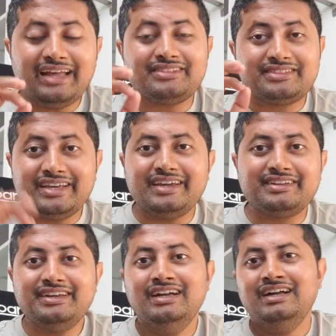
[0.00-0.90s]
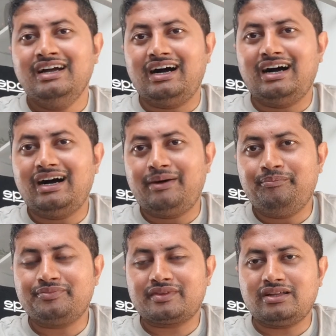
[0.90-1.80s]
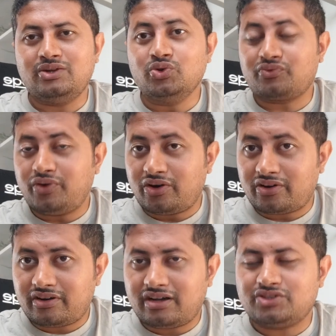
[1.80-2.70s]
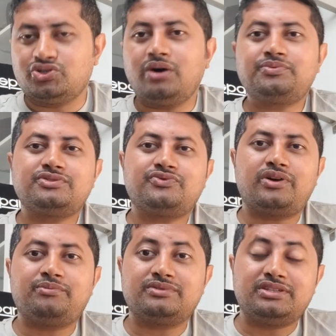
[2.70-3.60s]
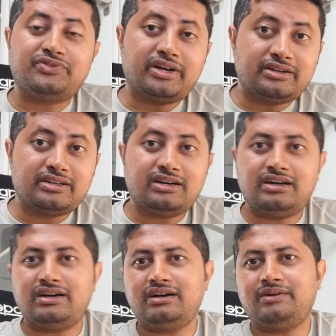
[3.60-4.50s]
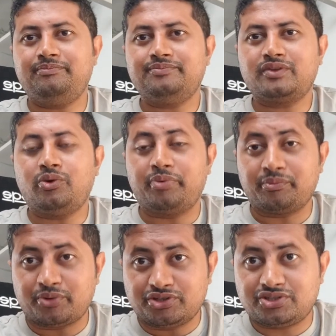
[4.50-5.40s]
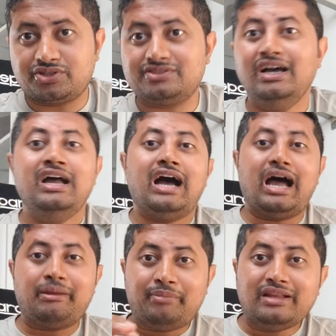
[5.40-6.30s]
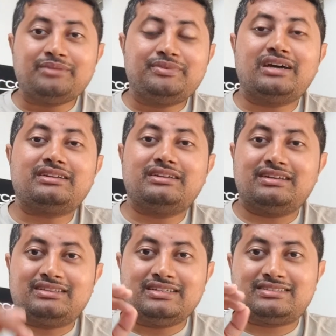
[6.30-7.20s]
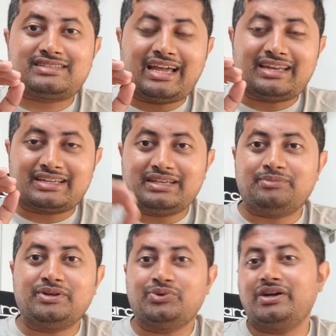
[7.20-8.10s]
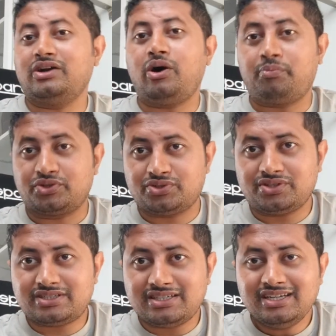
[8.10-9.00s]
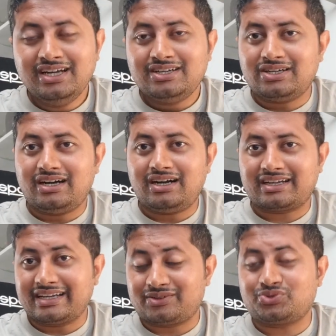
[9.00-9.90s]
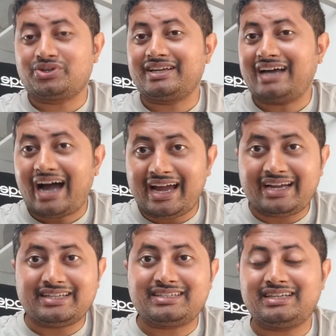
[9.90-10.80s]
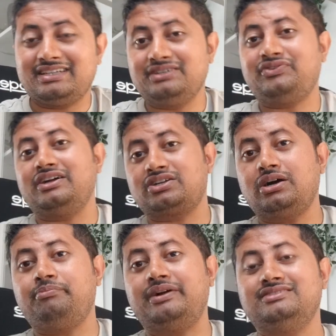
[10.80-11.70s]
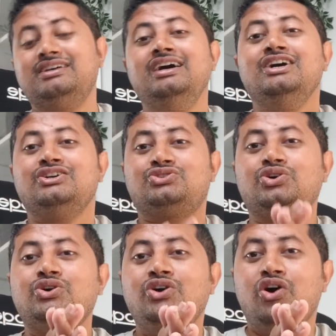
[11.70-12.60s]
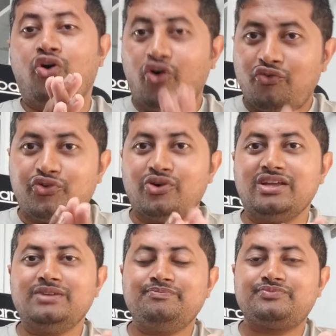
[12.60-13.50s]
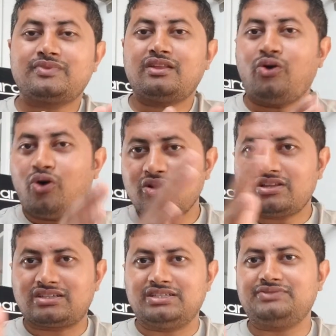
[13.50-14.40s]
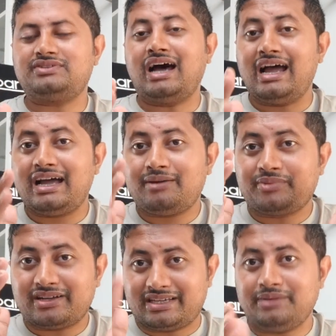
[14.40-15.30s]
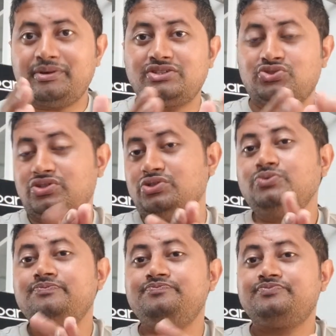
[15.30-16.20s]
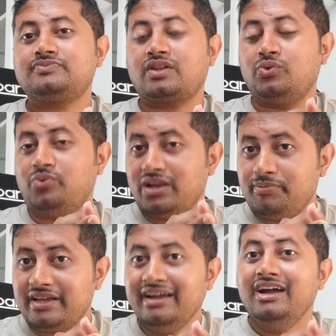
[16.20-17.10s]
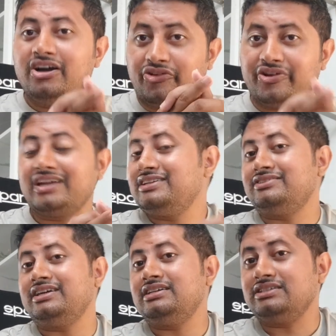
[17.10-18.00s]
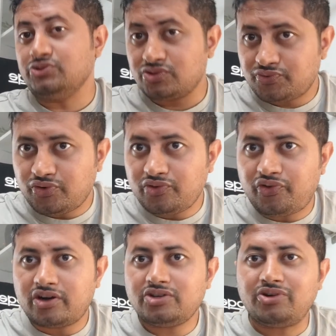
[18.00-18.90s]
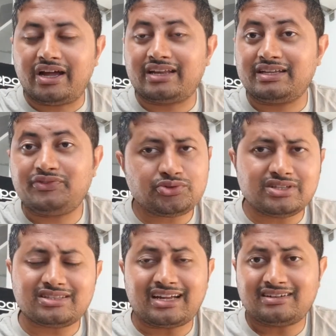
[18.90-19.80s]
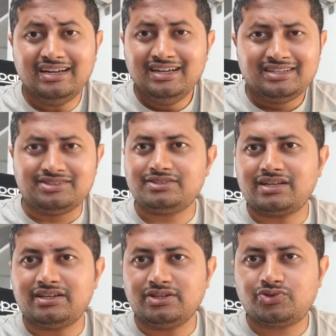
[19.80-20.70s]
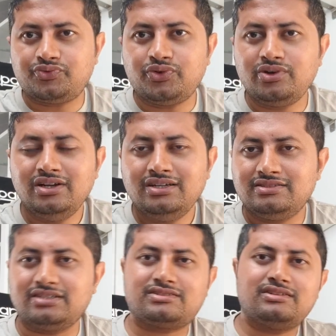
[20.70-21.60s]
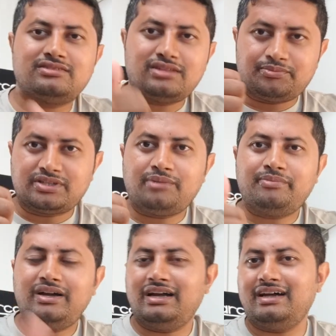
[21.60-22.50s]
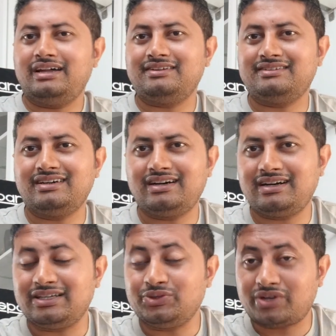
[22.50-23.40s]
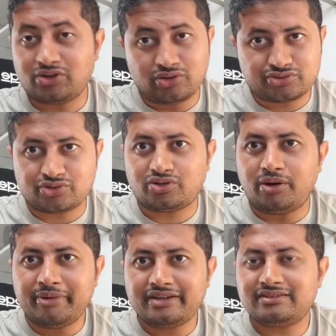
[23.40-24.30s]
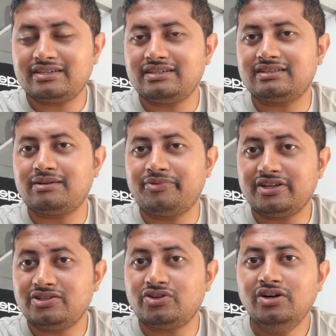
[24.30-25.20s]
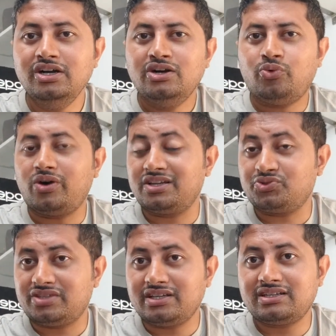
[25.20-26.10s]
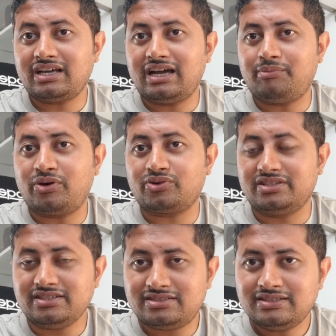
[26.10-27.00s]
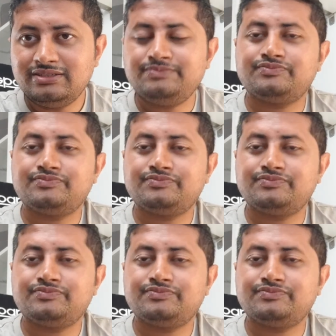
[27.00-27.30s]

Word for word: and then uh, look for uh, jobs from different uh, open position i believe that this can give you an opportunity uh, get to get hiring in different companies so hopefully all the tips i have given to you will be really really useful for you and if you think that these are useful just thumbs up and uh, you can also comment in the video what you think about this